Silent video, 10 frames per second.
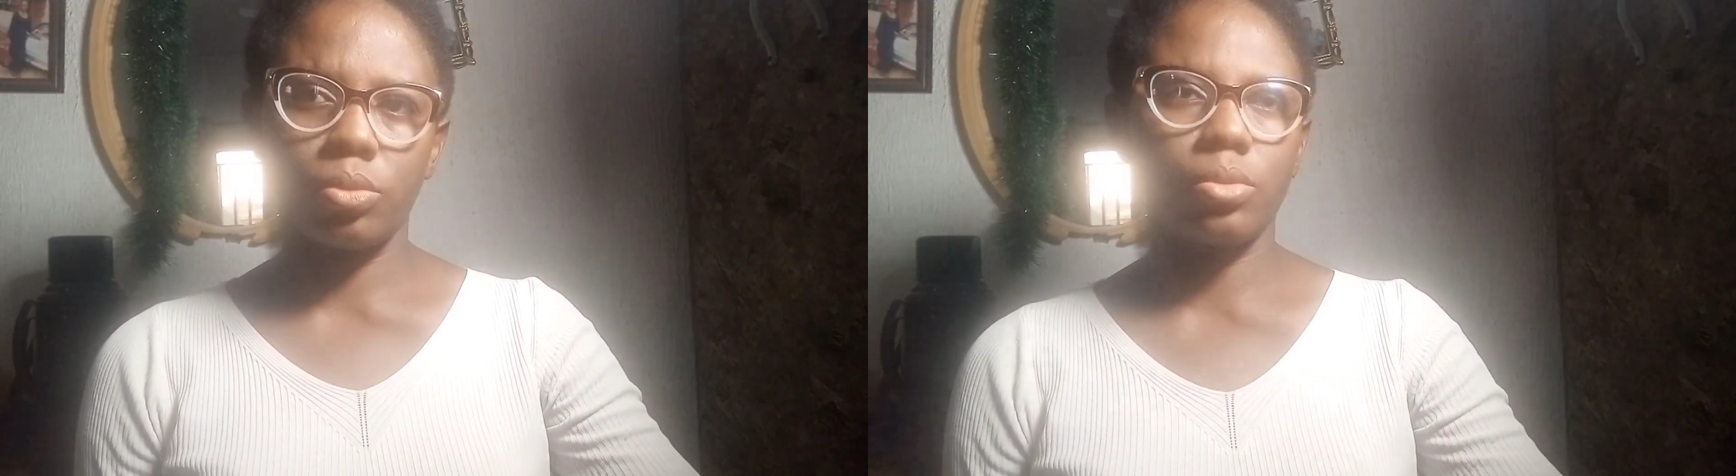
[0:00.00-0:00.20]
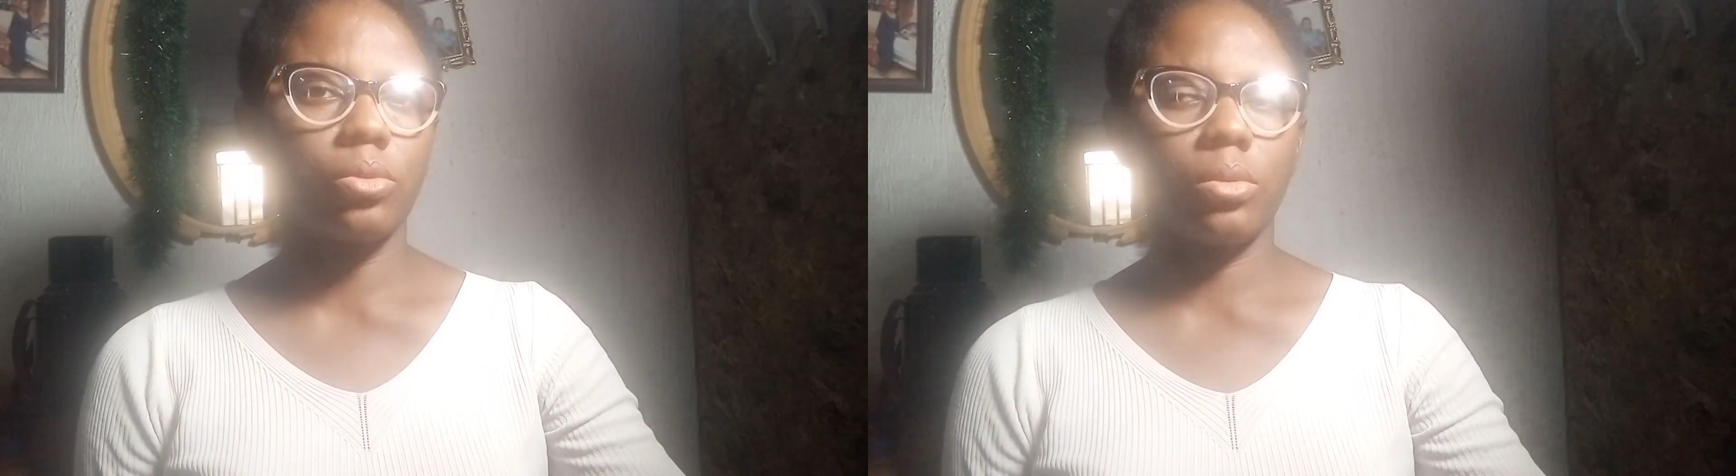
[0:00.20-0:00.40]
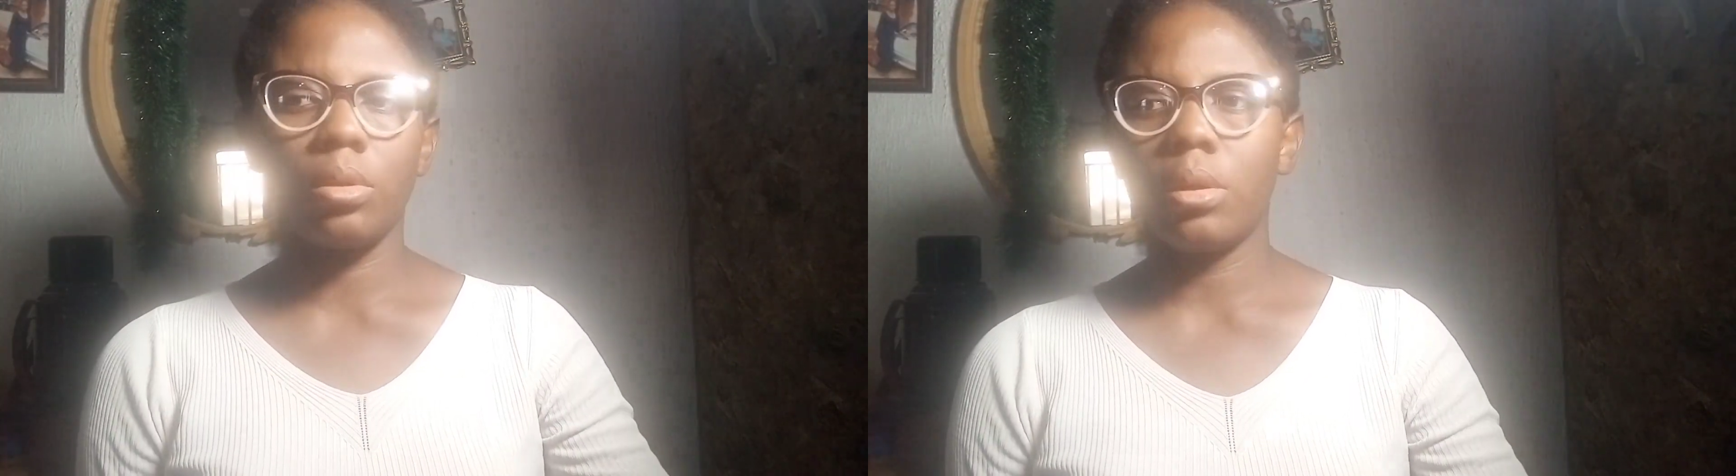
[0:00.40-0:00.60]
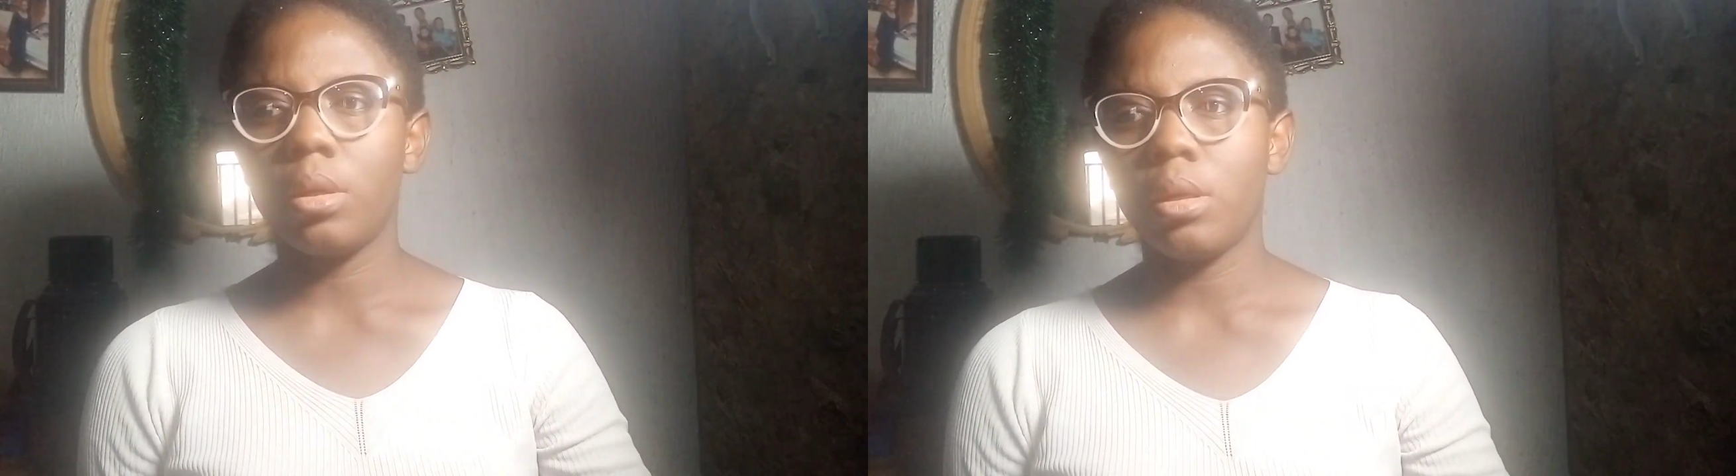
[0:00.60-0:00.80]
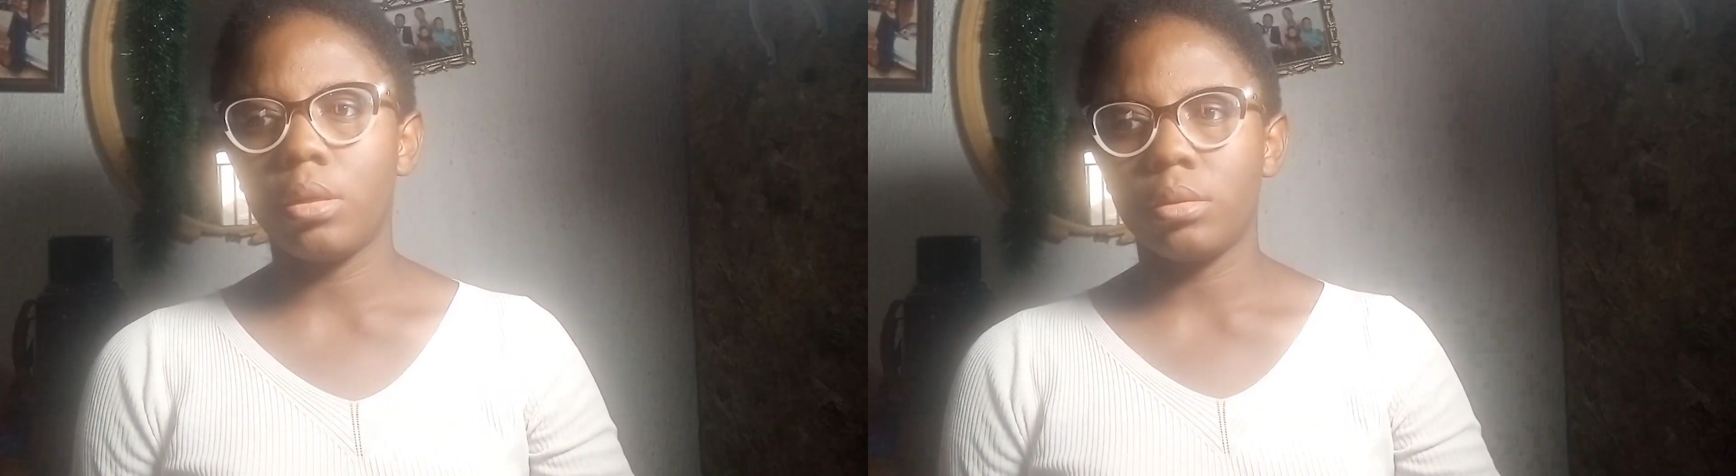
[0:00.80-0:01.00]
or so
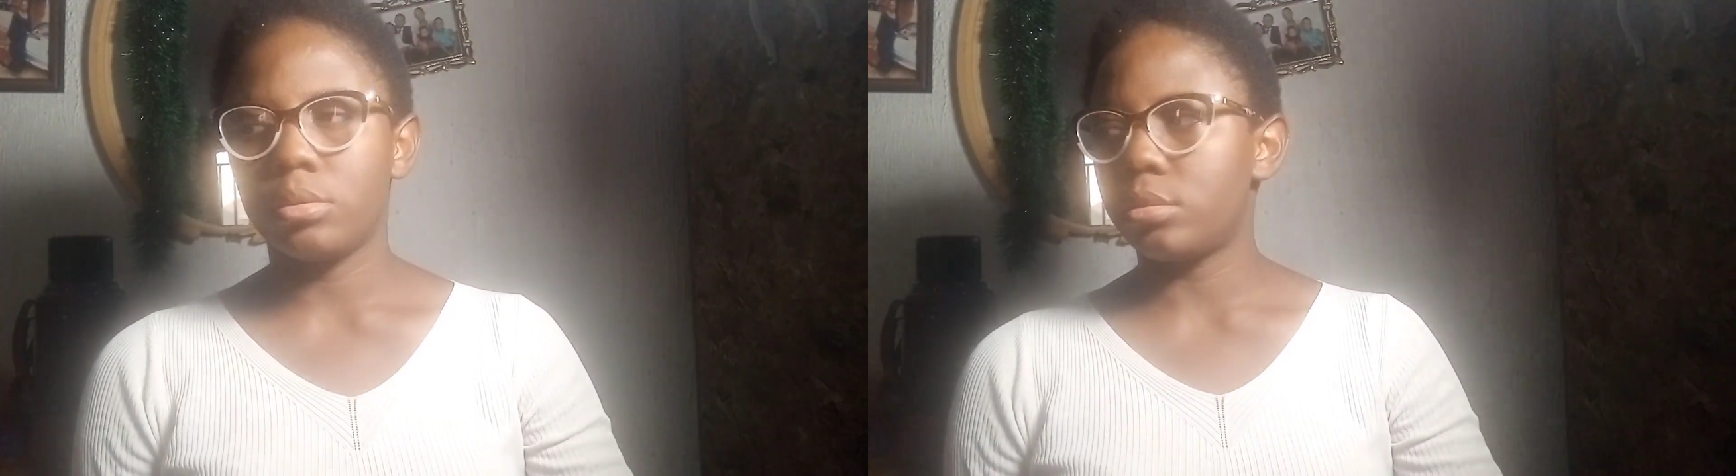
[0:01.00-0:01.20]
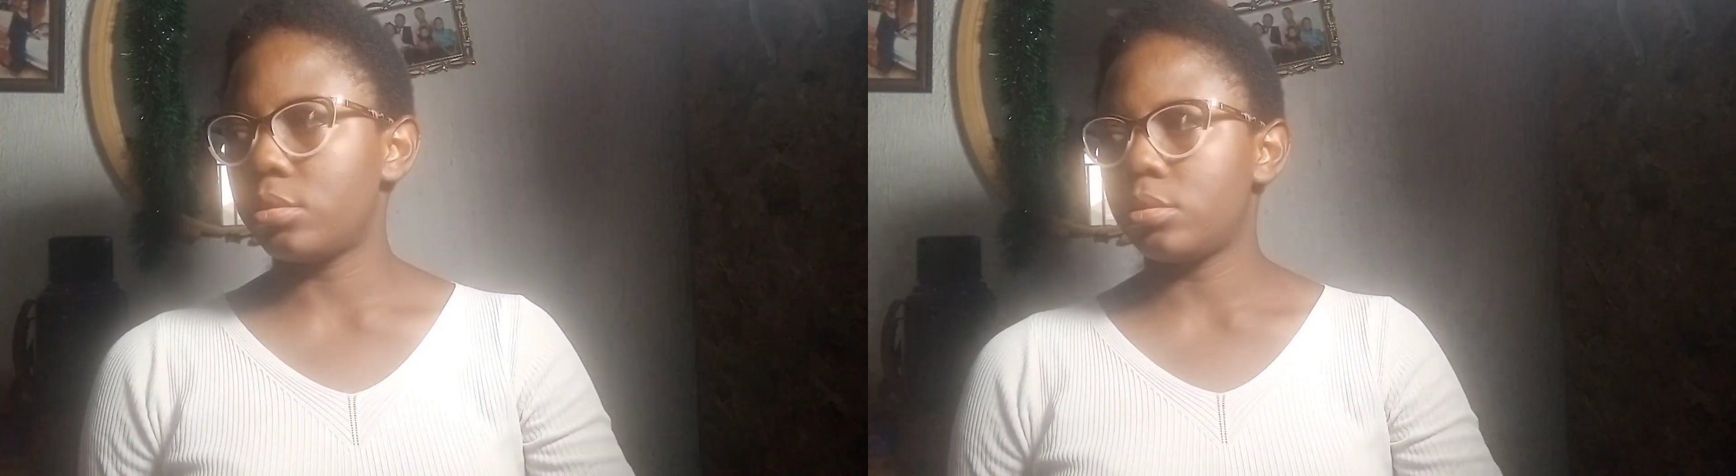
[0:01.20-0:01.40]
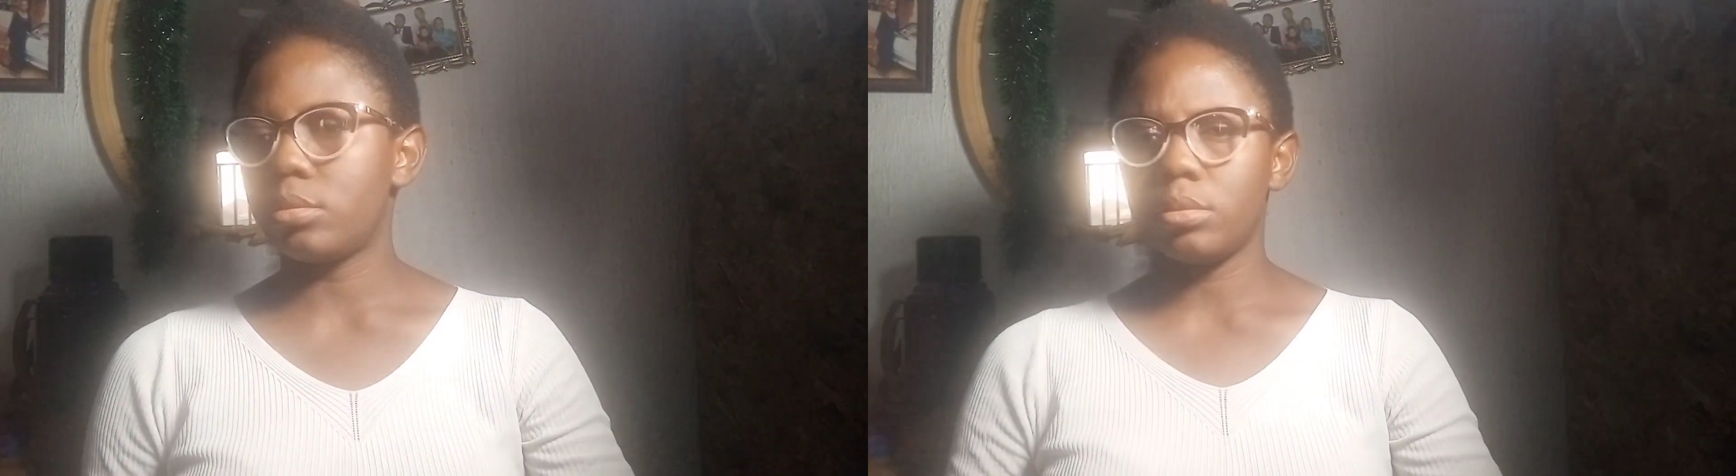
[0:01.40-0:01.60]
to say, but